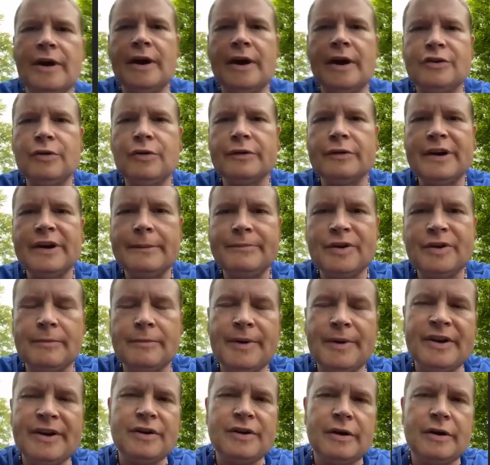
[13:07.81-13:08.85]
12 steps are
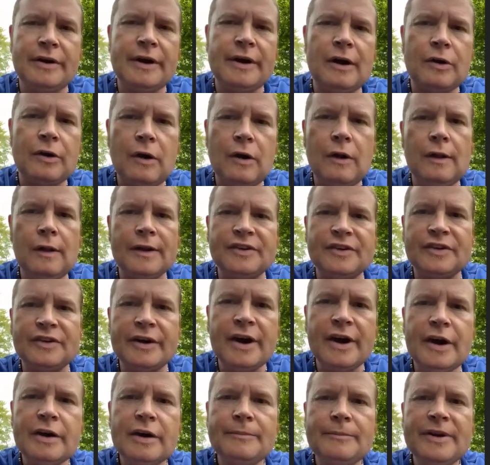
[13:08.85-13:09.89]
based on Alcoholics
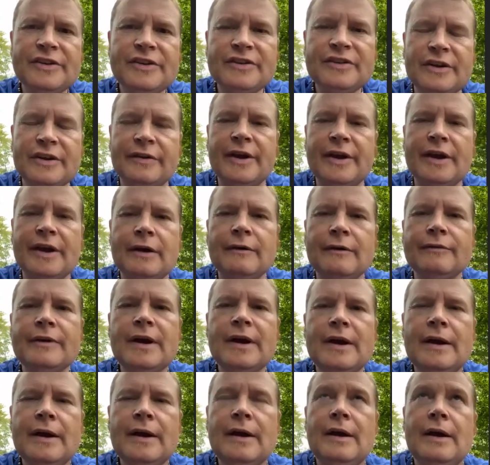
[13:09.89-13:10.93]
Anonymous, and they have
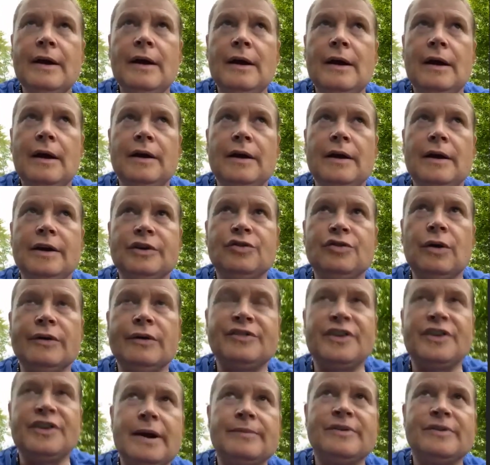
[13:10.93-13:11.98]
12
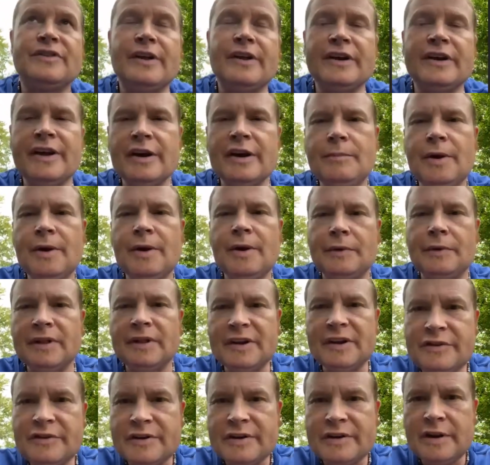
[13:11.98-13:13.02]
steps. They tend to be
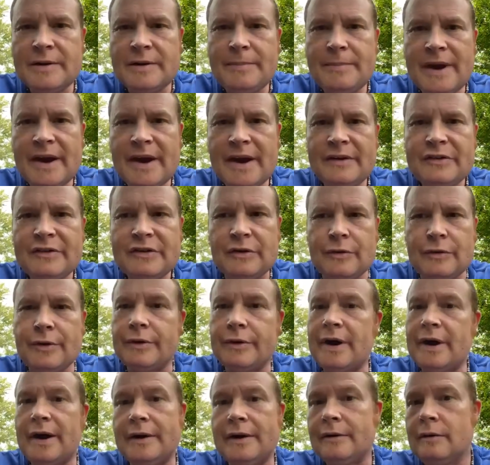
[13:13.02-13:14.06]
religiously based, although
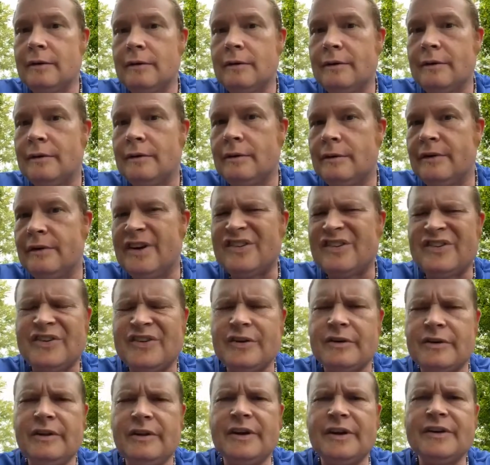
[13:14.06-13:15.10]
not
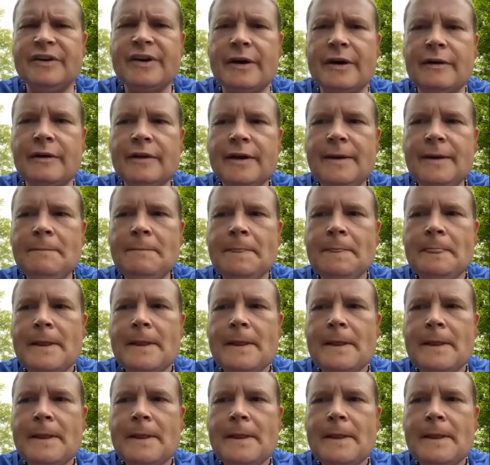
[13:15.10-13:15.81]
necessarily entirely.